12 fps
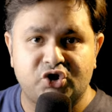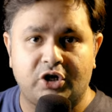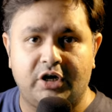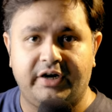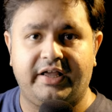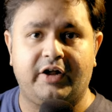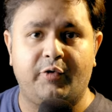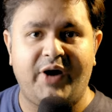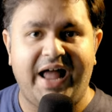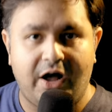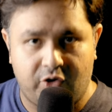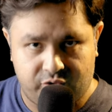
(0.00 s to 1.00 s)
turning
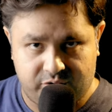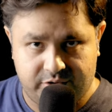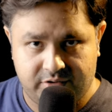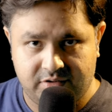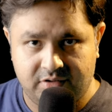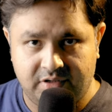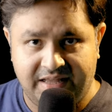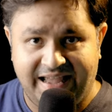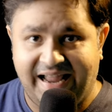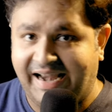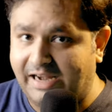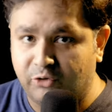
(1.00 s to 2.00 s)
around.
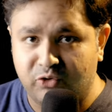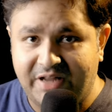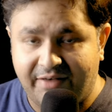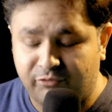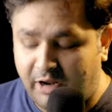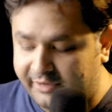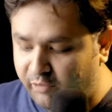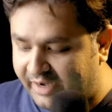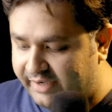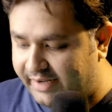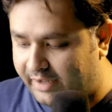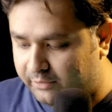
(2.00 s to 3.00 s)
And I don't have that
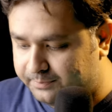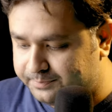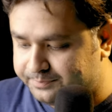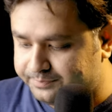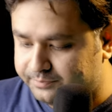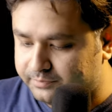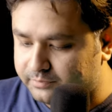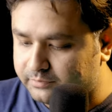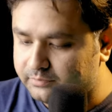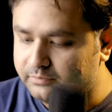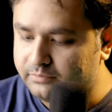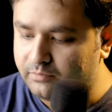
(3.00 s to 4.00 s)
right now.
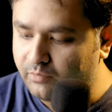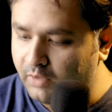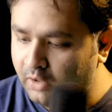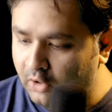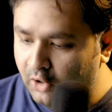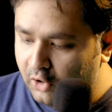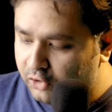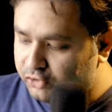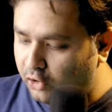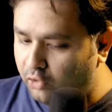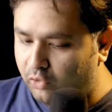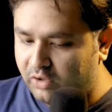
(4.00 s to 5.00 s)

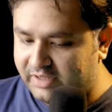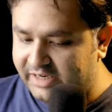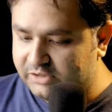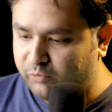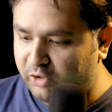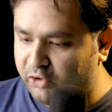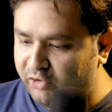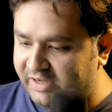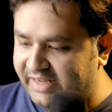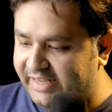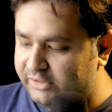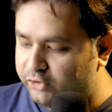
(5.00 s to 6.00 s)
So here's what you
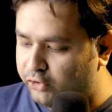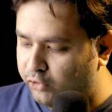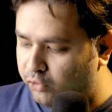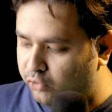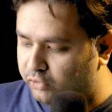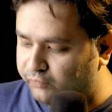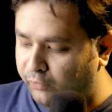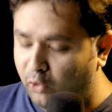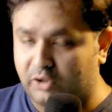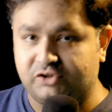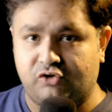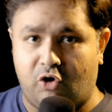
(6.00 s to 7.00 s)
need to
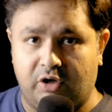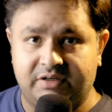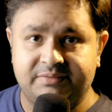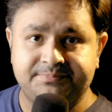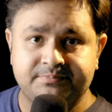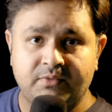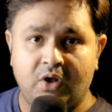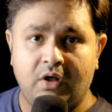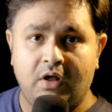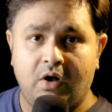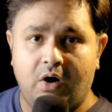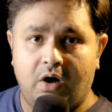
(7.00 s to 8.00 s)
focus on.
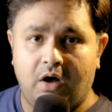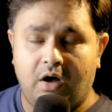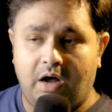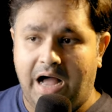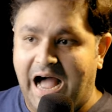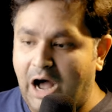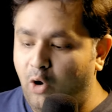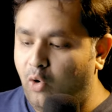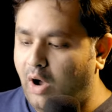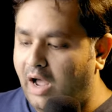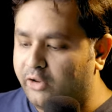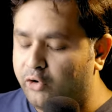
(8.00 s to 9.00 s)

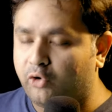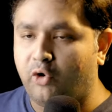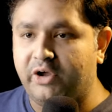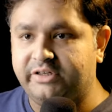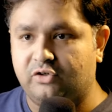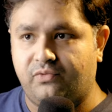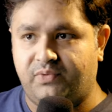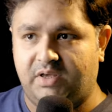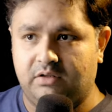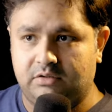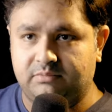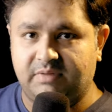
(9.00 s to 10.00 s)
How are you going to
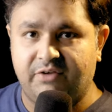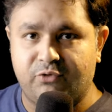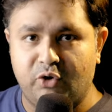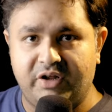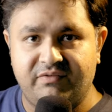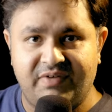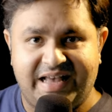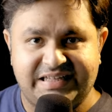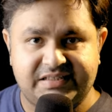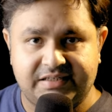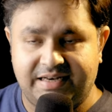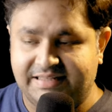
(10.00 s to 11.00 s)
feel if you
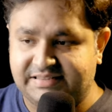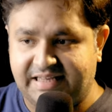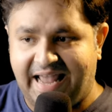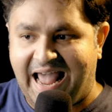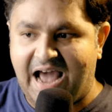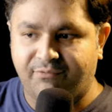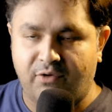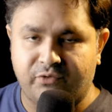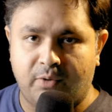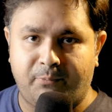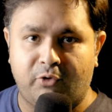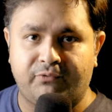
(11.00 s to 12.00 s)
invest, let's say, half of
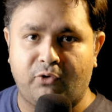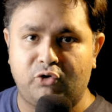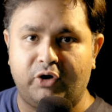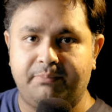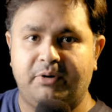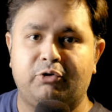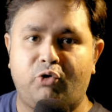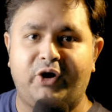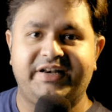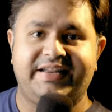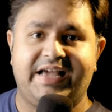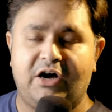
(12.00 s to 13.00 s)
your portfolio in
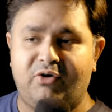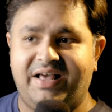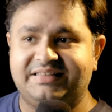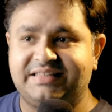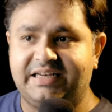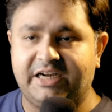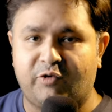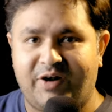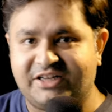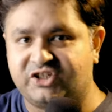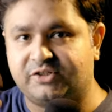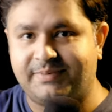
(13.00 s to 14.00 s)
Bitcoin now and then it
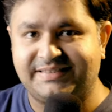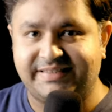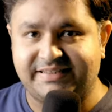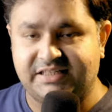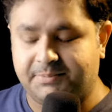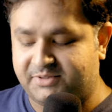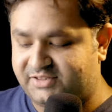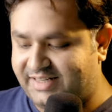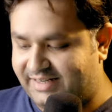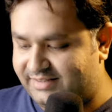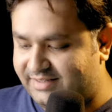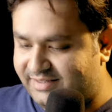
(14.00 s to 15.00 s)
crashes by
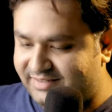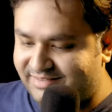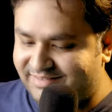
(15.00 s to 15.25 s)
60%?